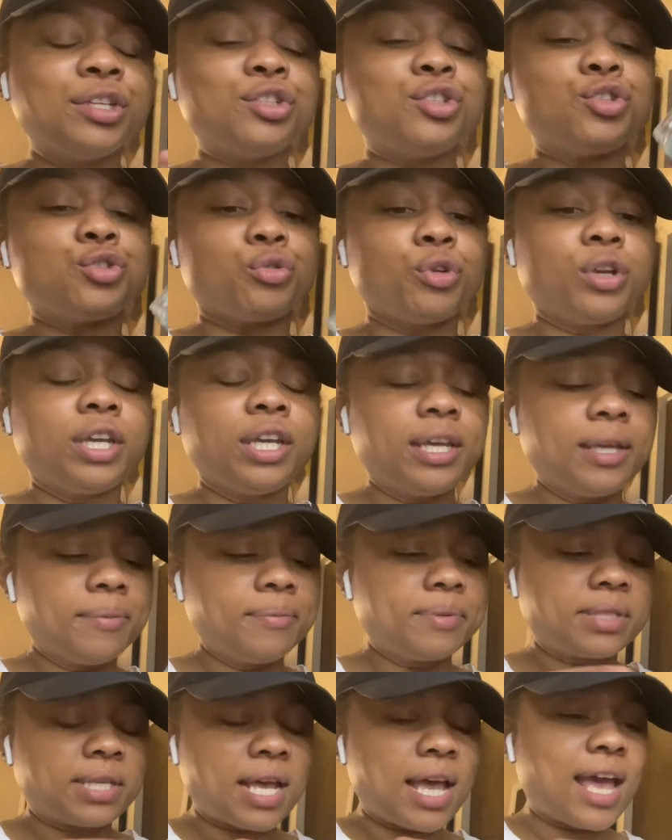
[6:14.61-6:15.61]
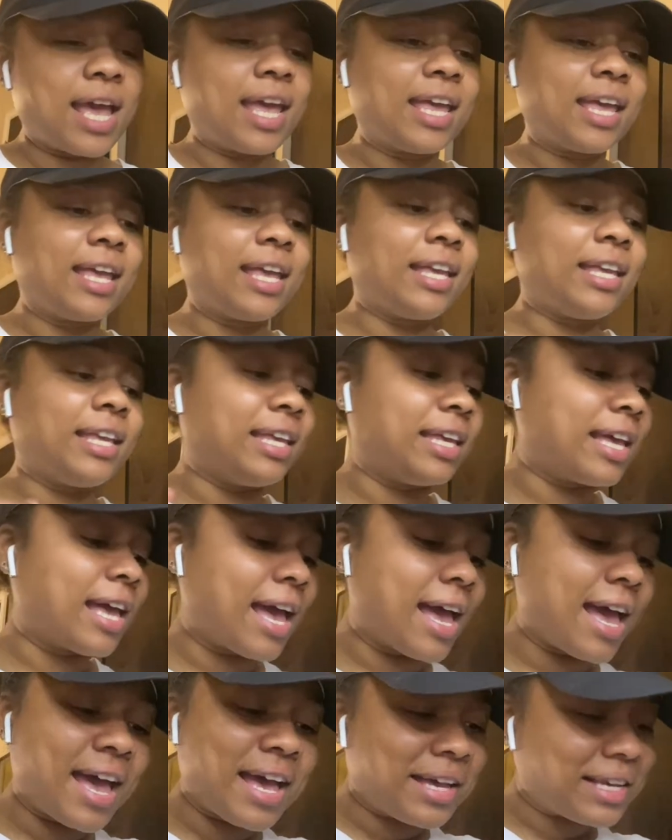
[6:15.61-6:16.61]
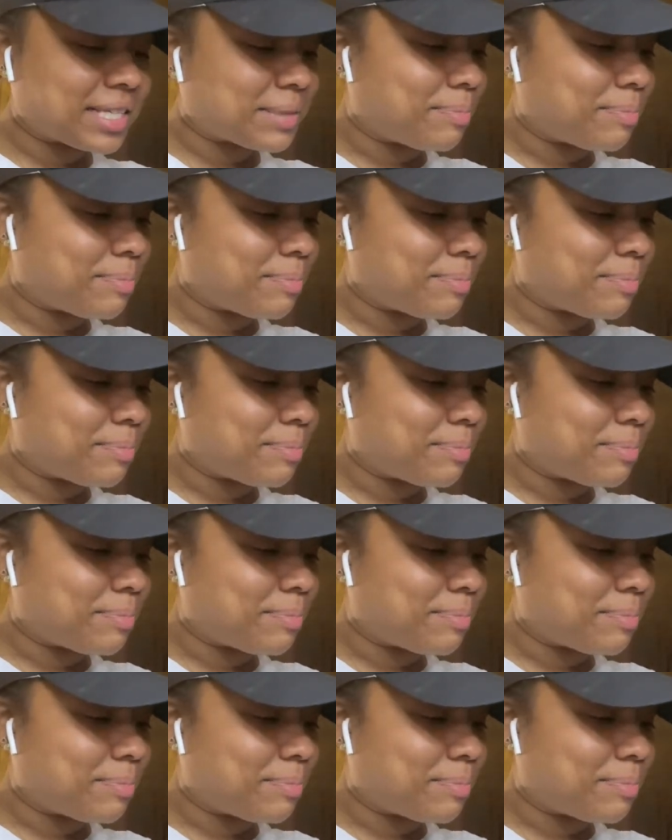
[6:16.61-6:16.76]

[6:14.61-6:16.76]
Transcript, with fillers: Dreams. Yes,